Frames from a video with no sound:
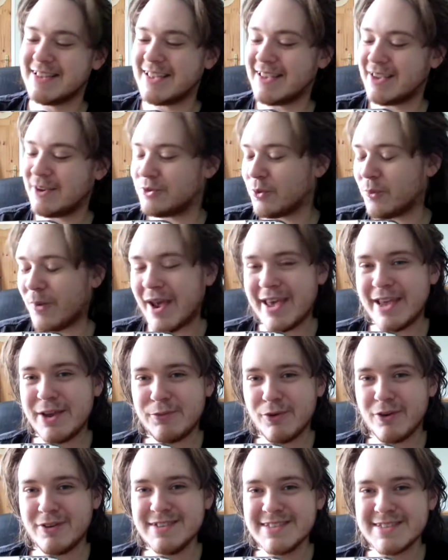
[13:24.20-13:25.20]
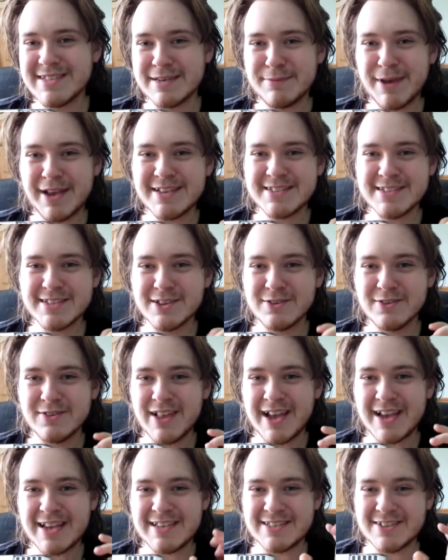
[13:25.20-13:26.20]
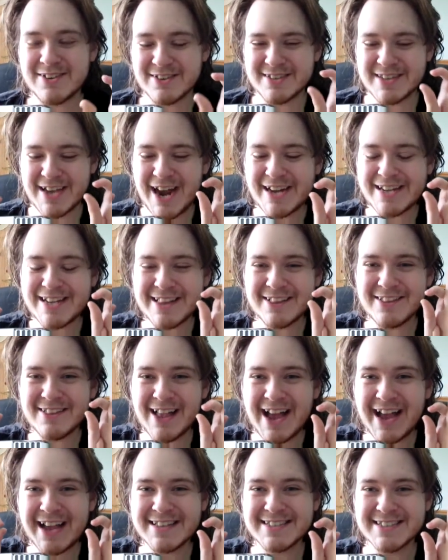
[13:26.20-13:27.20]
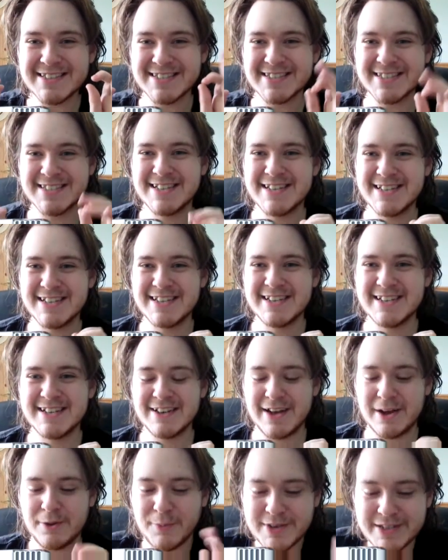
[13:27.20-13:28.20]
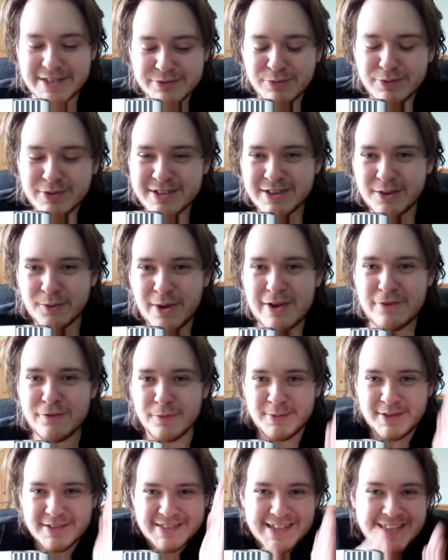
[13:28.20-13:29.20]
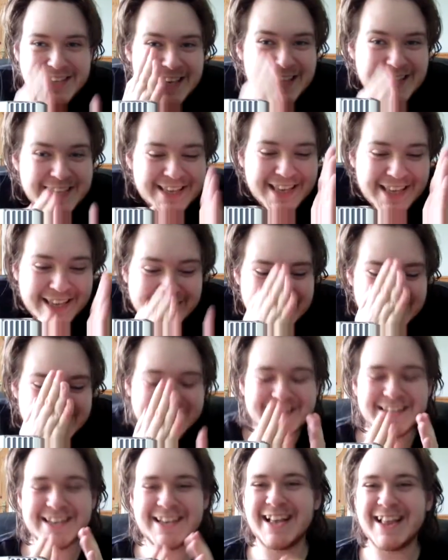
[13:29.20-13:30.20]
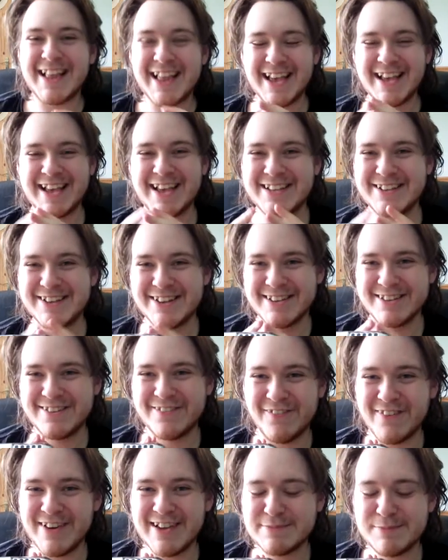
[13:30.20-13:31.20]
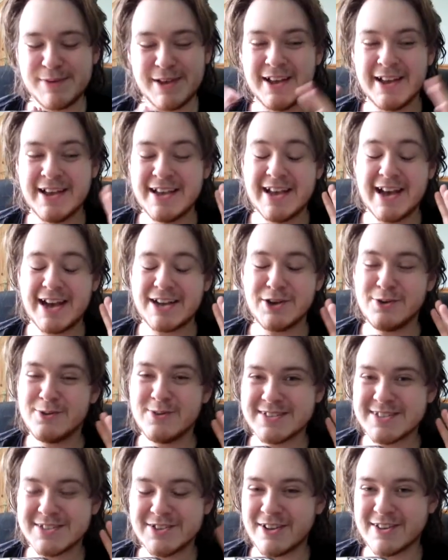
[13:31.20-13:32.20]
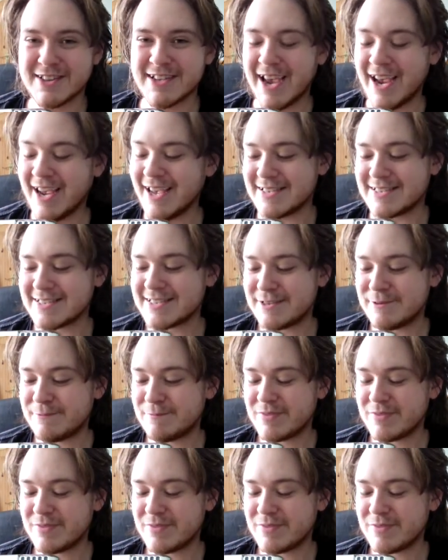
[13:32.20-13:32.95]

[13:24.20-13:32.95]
The way he runs, it makes it look like he's got tiny little hands. Like when he's running away from me, it's like... It just freaks me out. I know it's not the case.